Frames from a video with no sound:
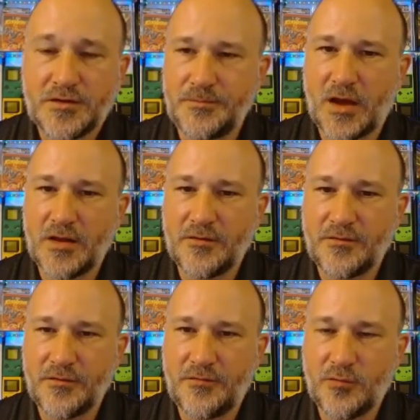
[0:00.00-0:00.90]
I have
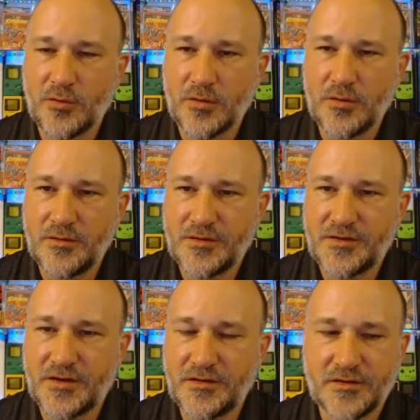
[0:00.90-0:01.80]
4
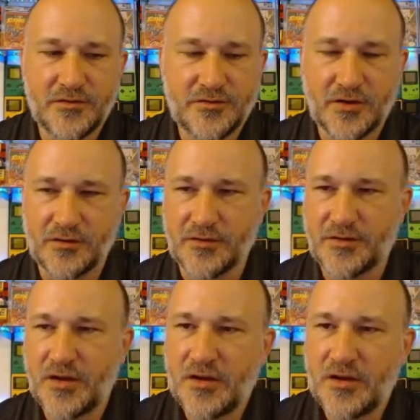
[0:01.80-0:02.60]
sent shuttles.